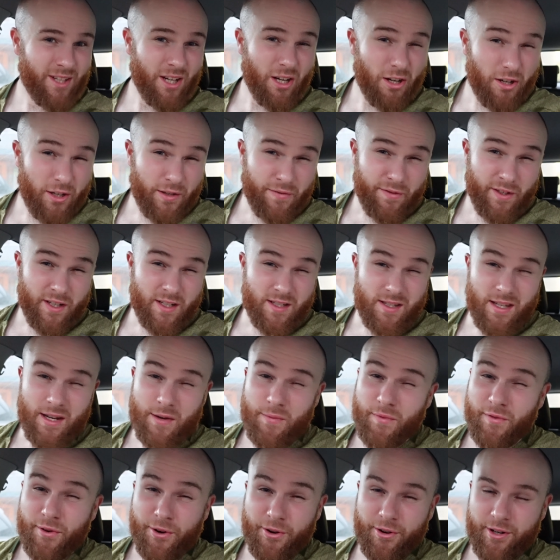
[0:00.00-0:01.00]
I like things deep
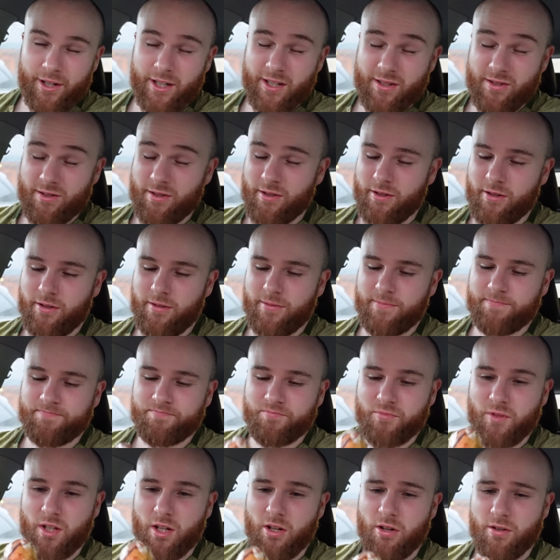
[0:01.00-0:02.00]
fried, so
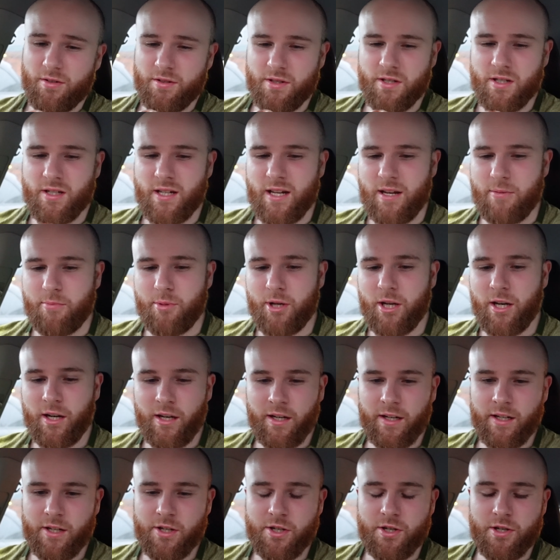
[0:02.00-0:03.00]
I can't see it being an
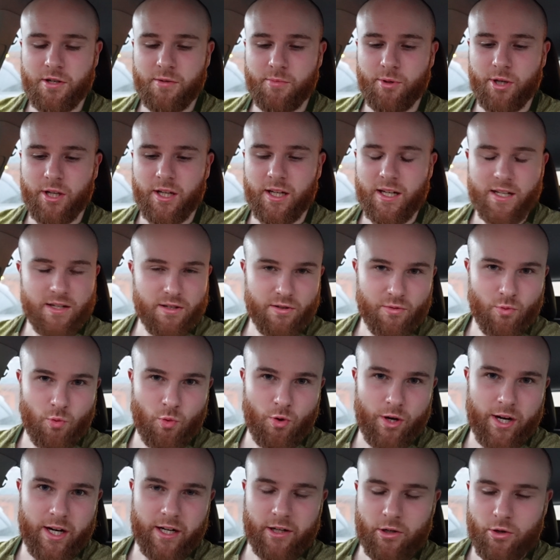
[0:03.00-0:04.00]
issue, but it is a
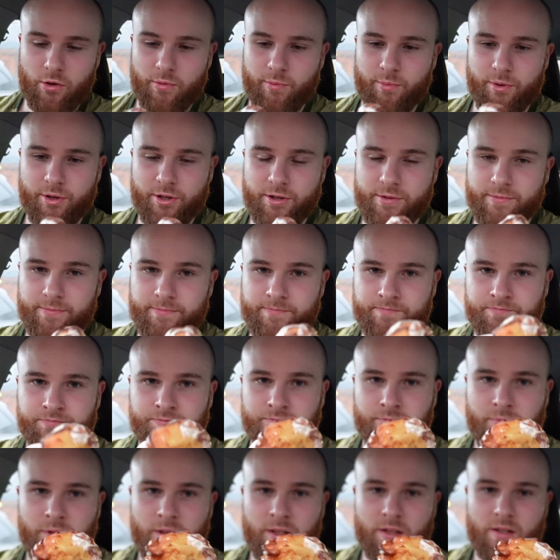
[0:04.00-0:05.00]
weird combo.
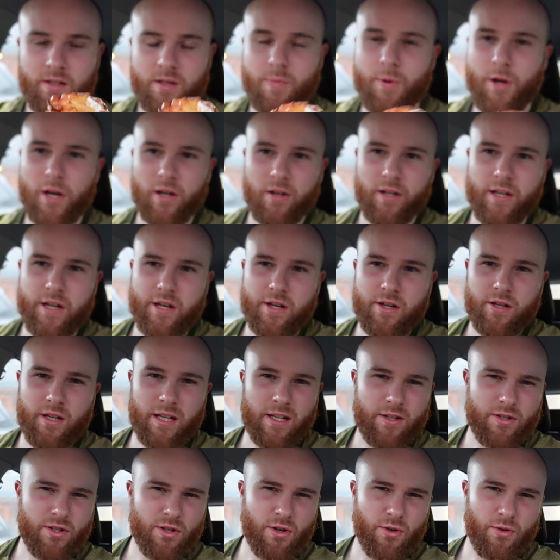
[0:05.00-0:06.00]
It's a bit like in
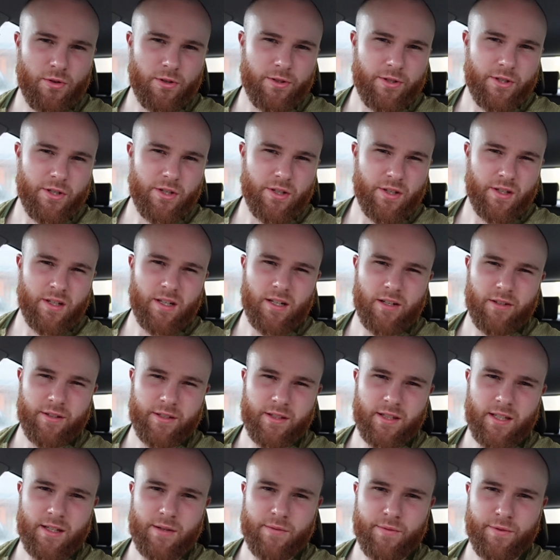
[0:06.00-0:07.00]
Scotland, you can get like
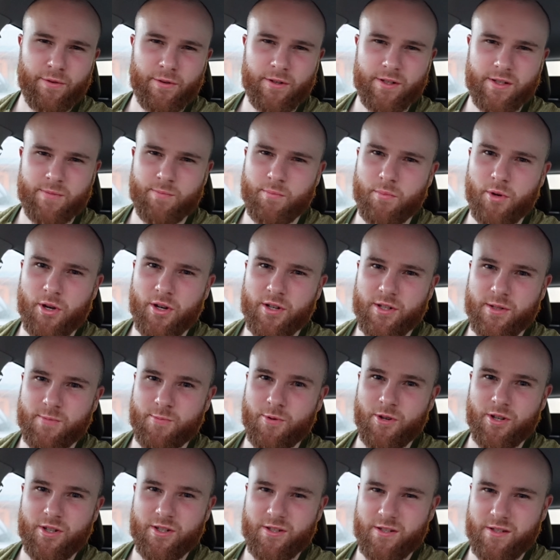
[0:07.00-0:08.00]
deep fried Mars
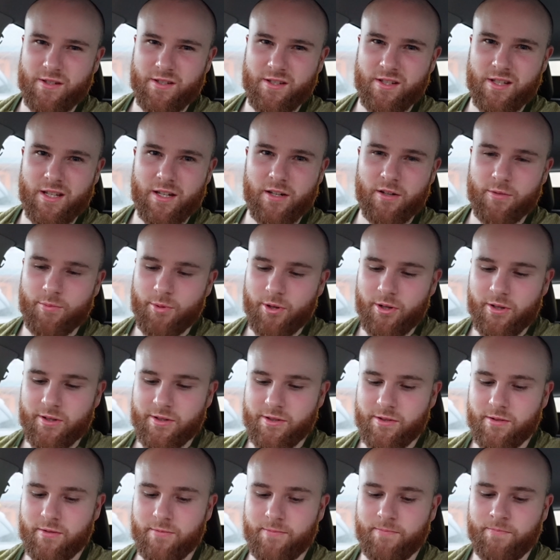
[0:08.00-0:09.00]
bars and Snicker bars
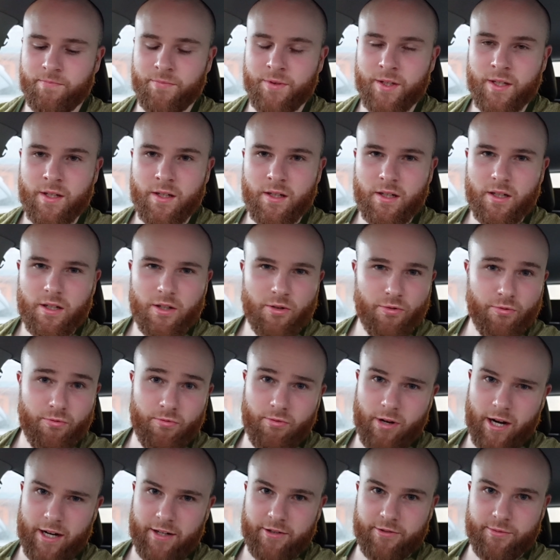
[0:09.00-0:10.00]
and
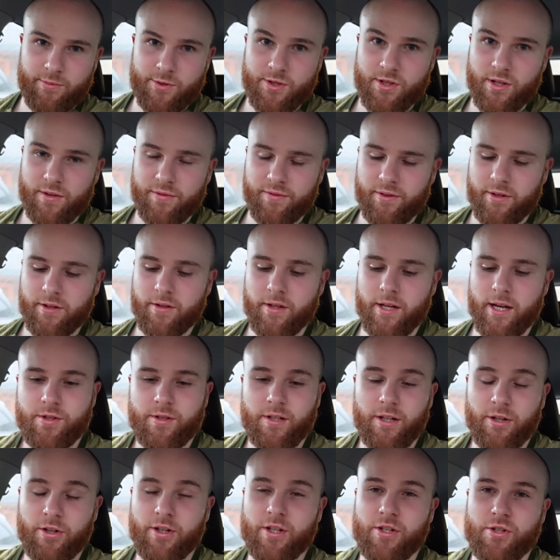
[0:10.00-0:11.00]
random stuff like that.
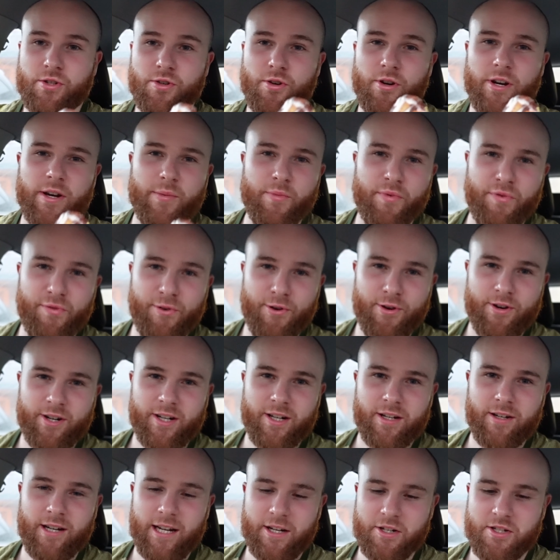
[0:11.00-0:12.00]
I'm going to try it before I
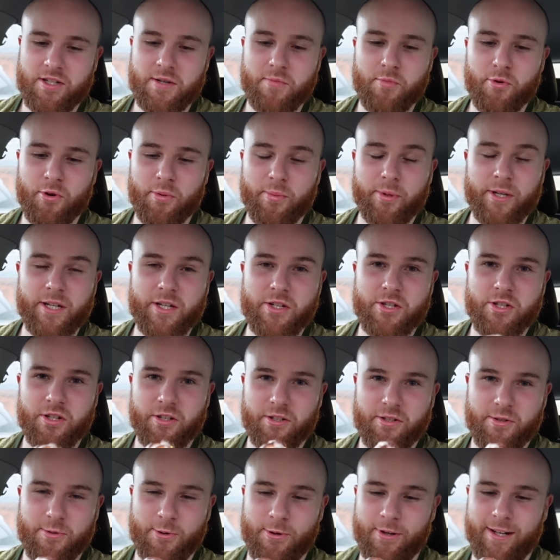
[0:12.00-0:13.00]
can actually properly
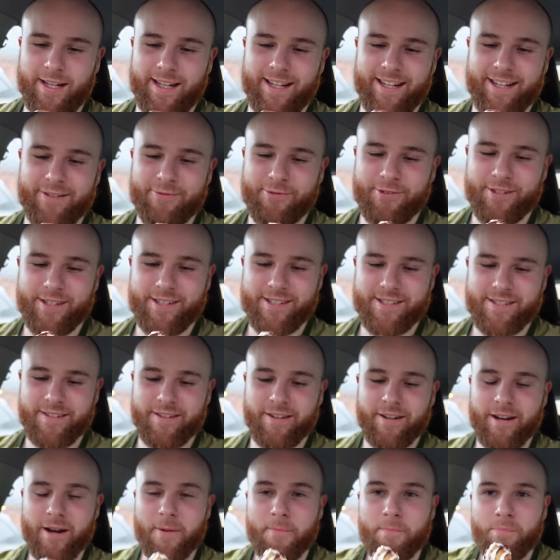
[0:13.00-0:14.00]
judge what it's
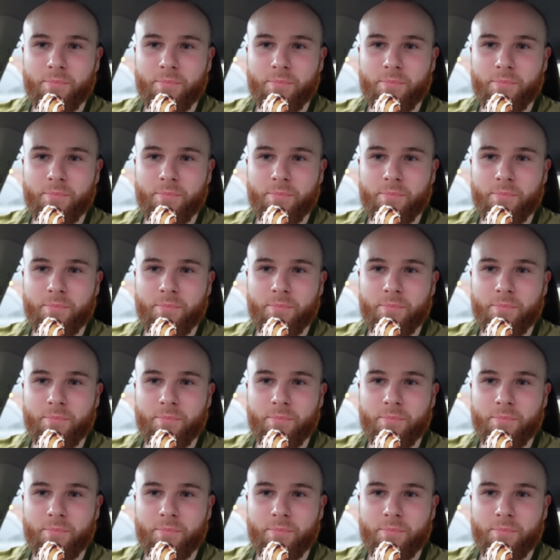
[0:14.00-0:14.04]
like.